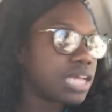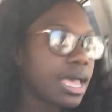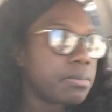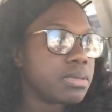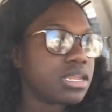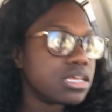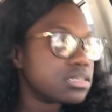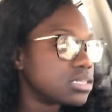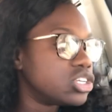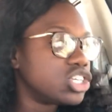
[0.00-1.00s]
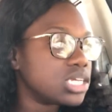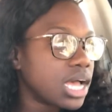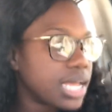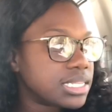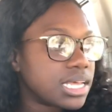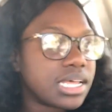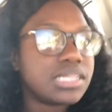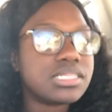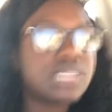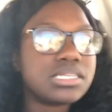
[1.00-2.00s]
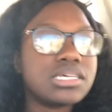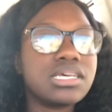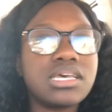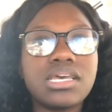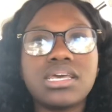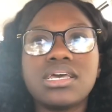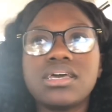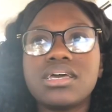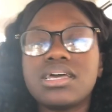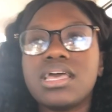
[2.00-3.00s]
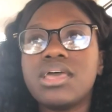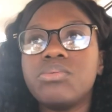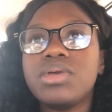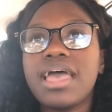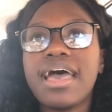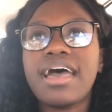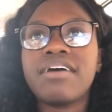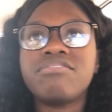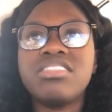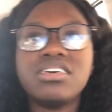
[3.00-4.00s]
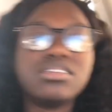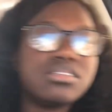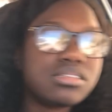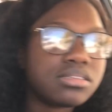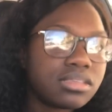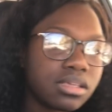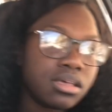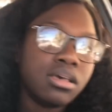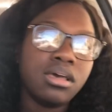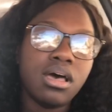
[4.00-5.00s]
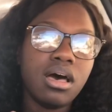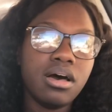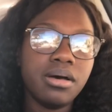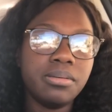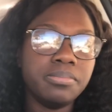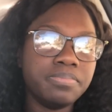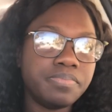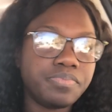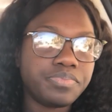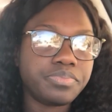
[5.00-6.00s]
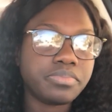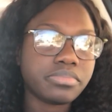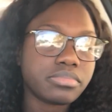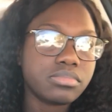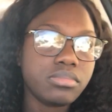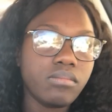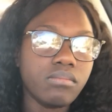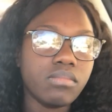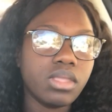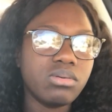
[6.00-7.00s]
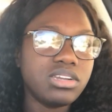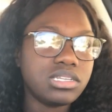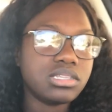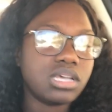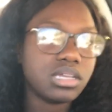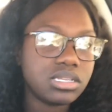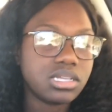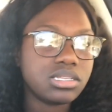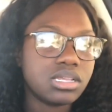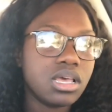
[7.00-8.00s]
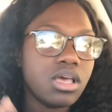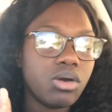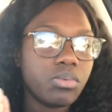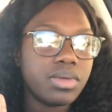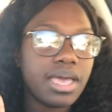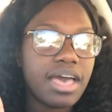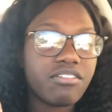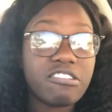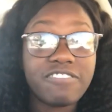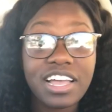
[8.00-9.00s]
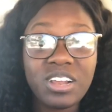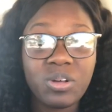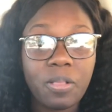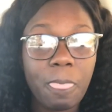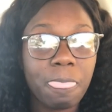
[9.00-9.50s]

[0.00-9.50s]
diabetes and gi test and we have this um what is the second test we have our final